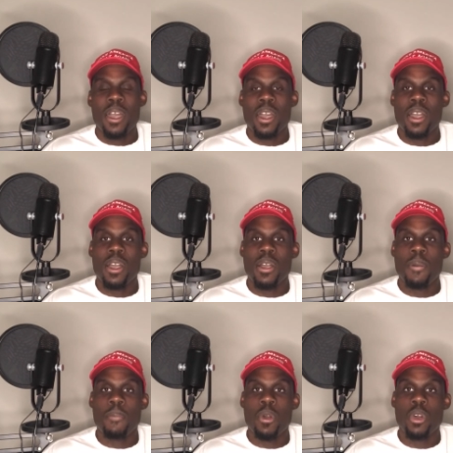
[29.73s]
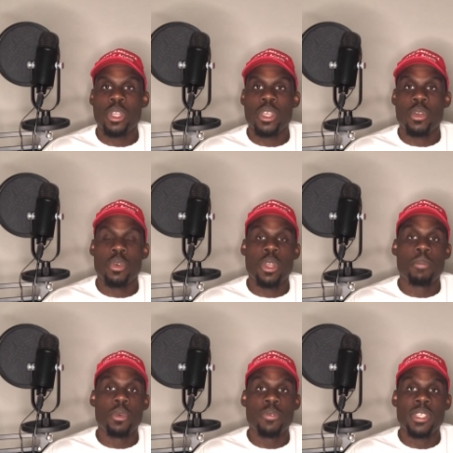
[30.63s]
on a
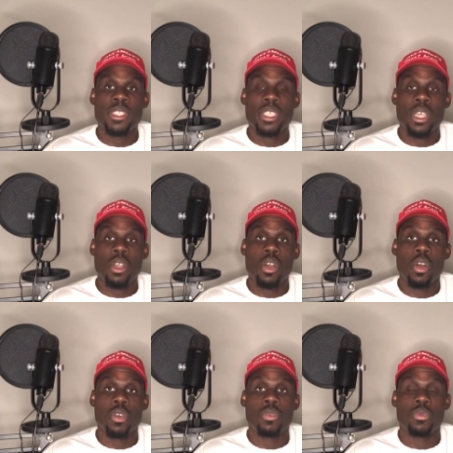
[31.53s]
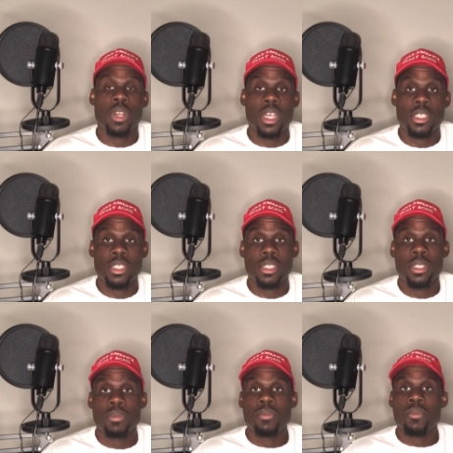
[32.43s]
movie set called Rust,
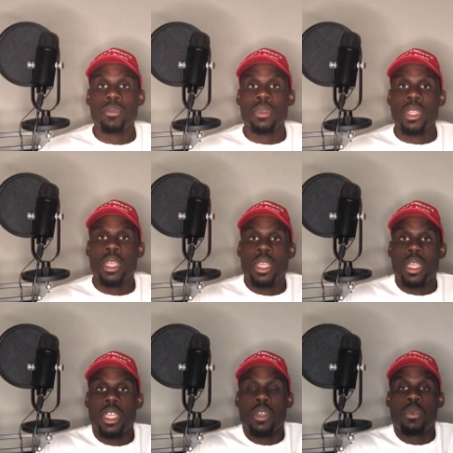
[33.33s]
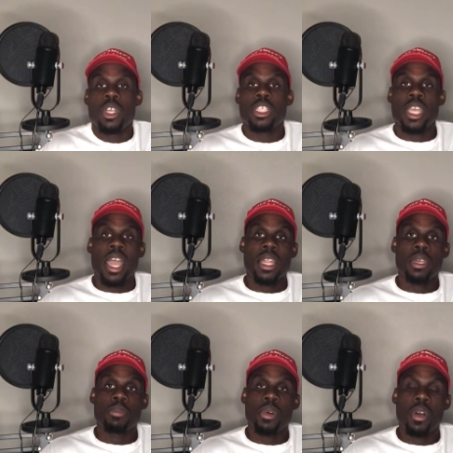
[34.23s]
in which
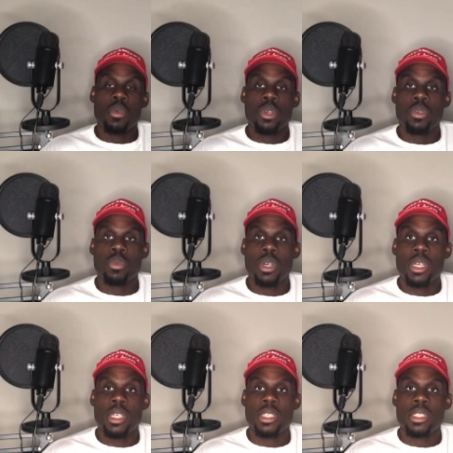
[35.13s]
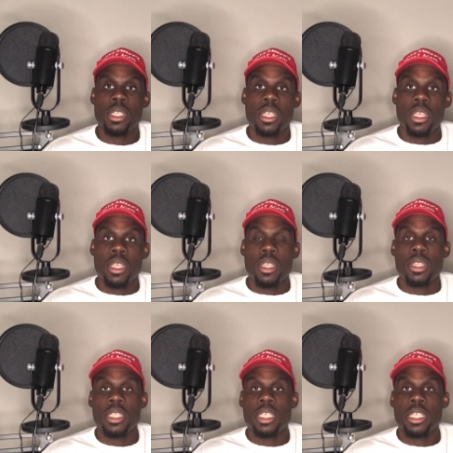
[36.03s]
Alec Baldwin was
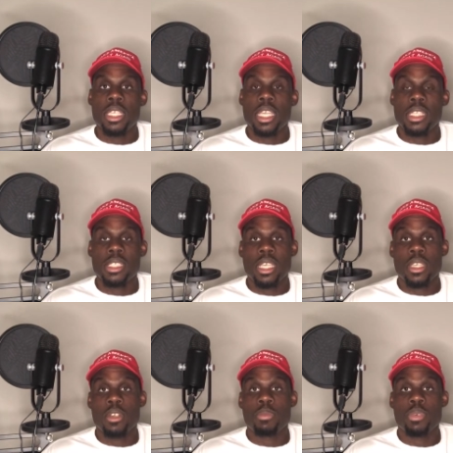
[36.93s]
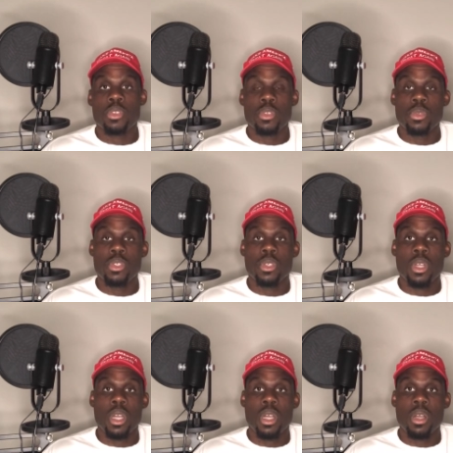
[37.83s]
the executive producer
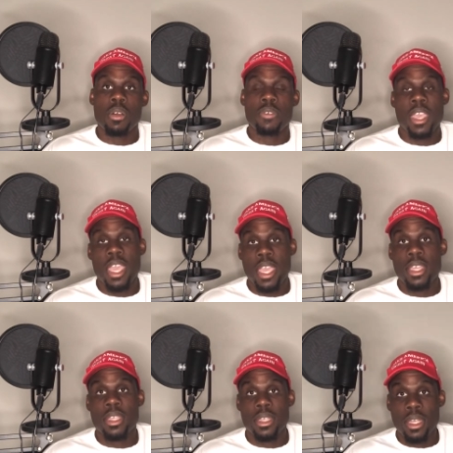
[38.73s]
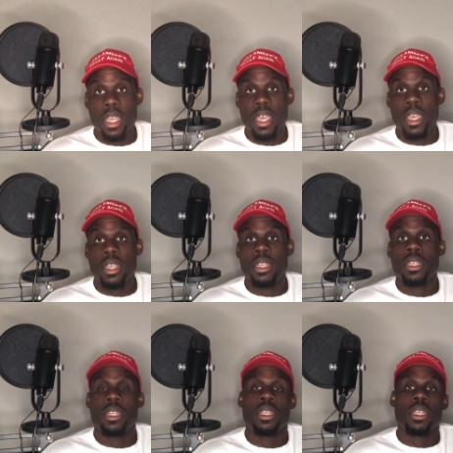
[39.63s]
of and
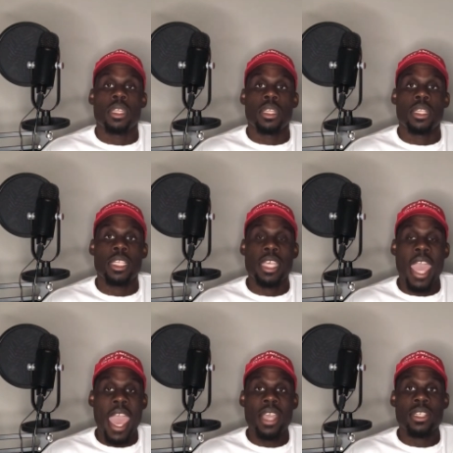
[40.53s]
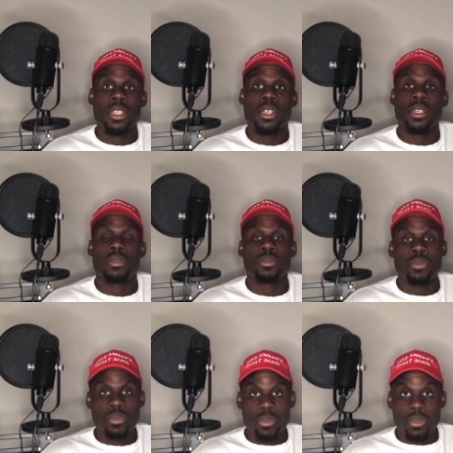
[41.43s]
the actor
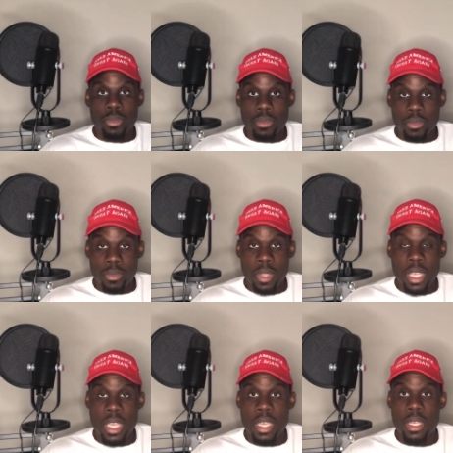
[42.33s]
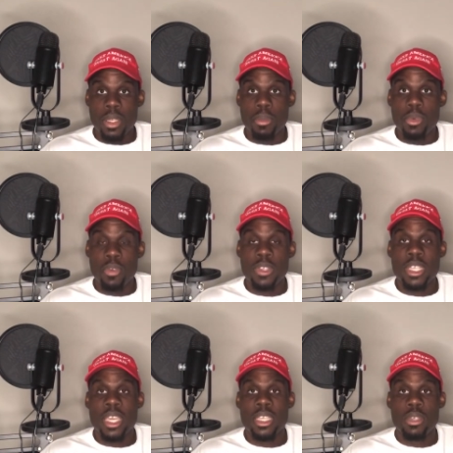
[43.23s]
in the movie
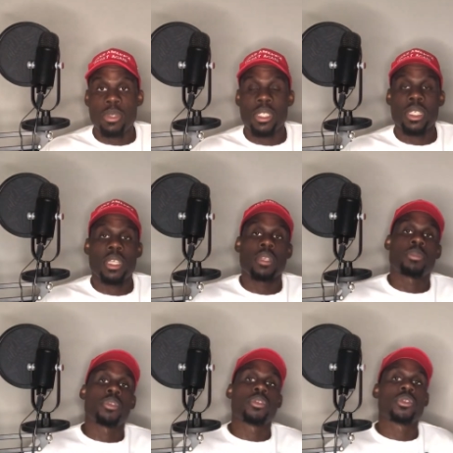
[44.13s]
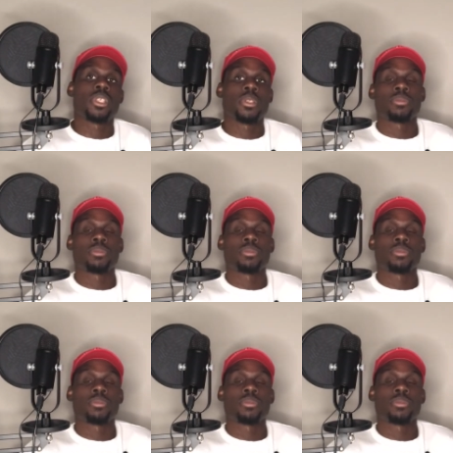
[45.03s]
that he was executive producing.